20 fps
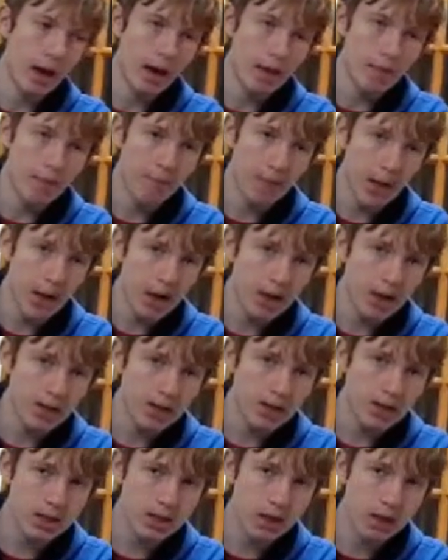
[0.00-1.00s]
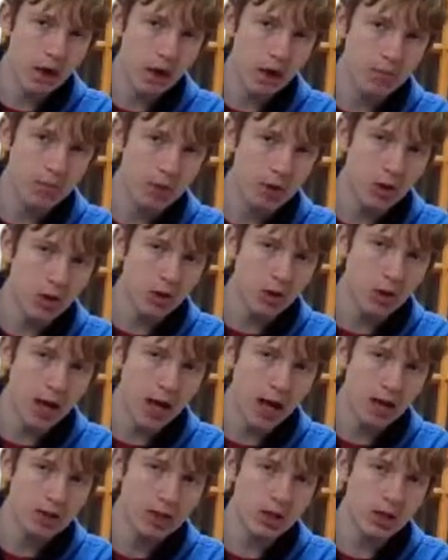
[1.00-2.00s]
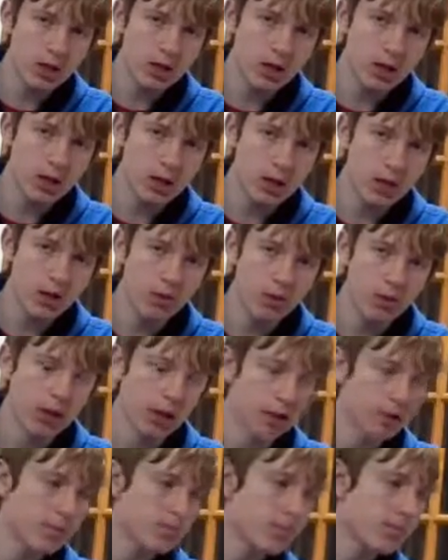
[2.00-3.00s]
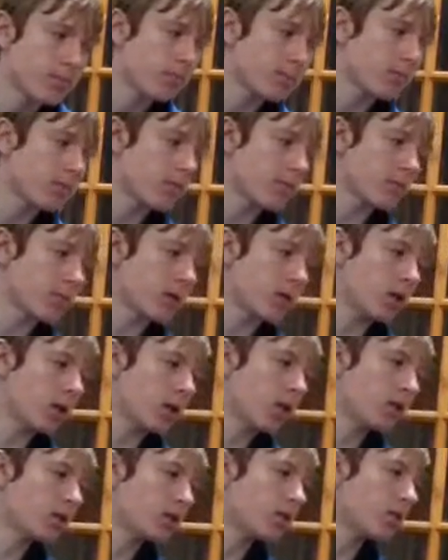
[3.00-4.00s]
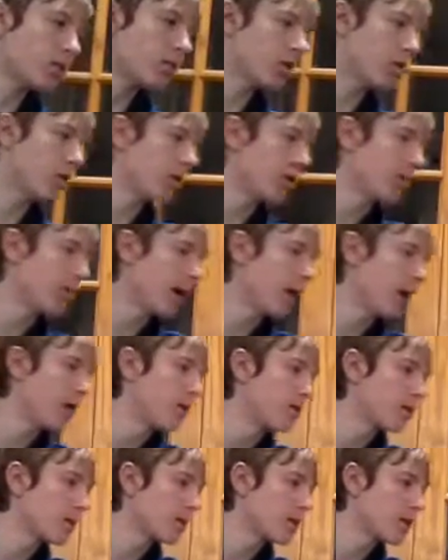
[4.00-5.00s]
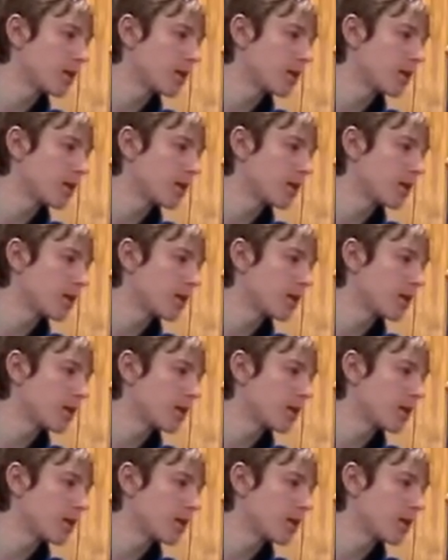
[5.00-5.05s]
but I'm not actually going to talk about